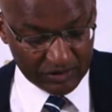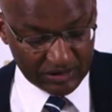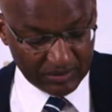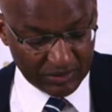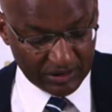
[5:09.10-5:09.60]

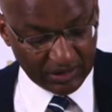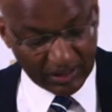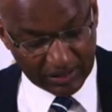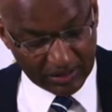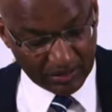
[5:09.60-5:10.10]
something
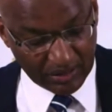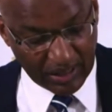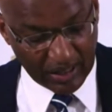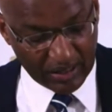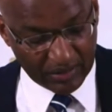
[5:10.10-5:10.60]
like
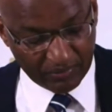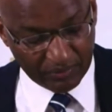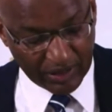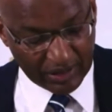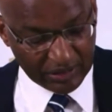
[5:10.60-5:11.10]

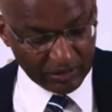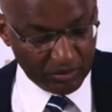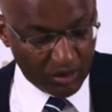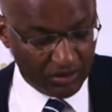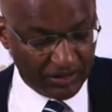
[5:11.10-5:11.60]
a little
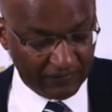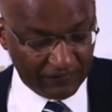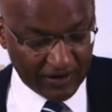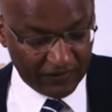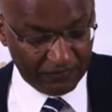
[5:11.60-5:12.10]
more than
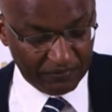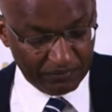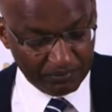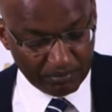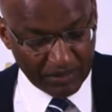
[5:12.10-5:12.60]
5
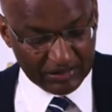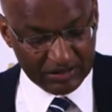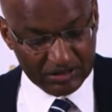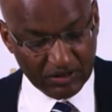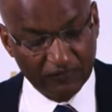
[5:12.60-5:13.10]

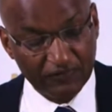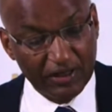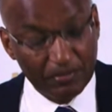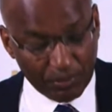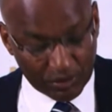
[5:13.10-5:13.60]
months of
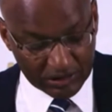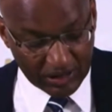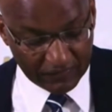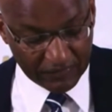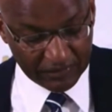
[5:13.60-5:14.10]
import
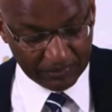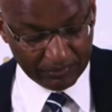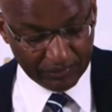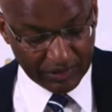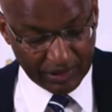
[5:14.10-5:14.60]
cover.
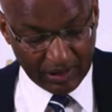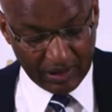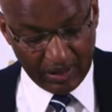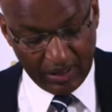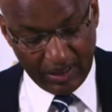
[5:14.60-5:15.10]

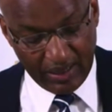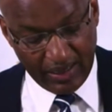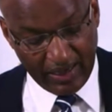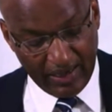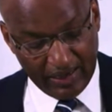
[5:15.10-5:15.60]

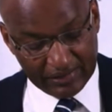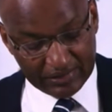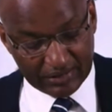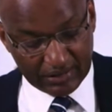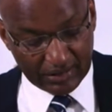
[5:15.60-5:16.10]

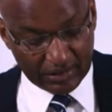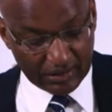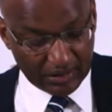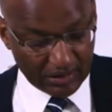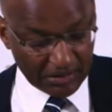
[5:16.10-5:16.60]
And
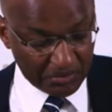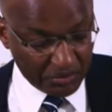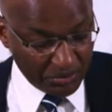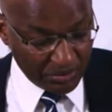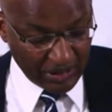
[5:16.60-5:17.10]
that
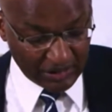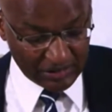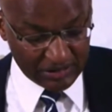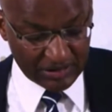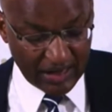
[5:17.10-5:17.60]

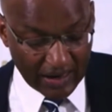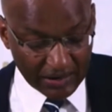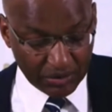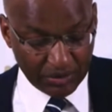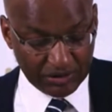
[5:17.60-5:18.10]
is
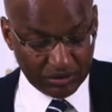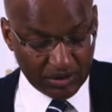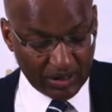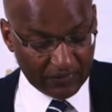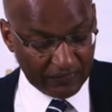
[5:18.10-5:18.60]
adequate to
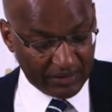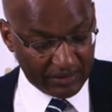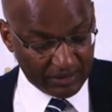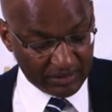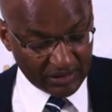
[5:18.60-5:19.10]

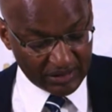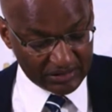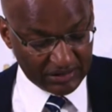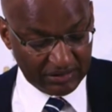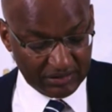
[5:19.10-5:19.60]
cover
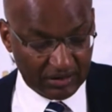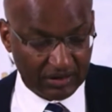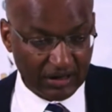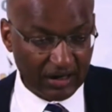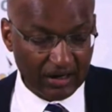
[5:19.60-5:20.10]
us
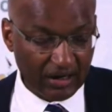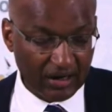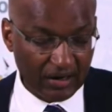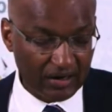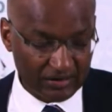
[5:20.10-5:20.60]
and
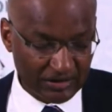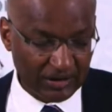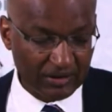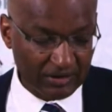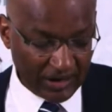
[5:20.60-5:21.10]
as
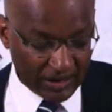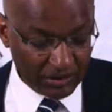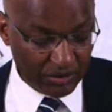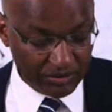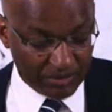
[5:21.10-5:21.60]
an
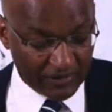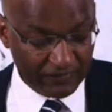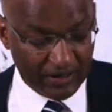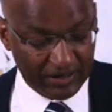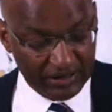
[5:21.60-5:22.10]
adequate
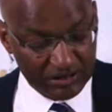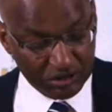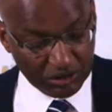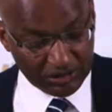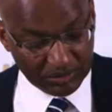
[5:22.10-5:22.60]
buffer against
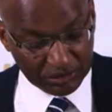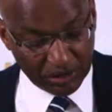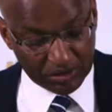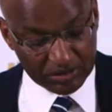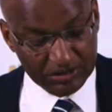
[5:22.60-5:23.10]
short-term
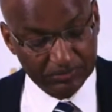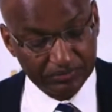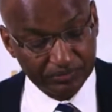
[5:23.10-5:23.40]
shocks.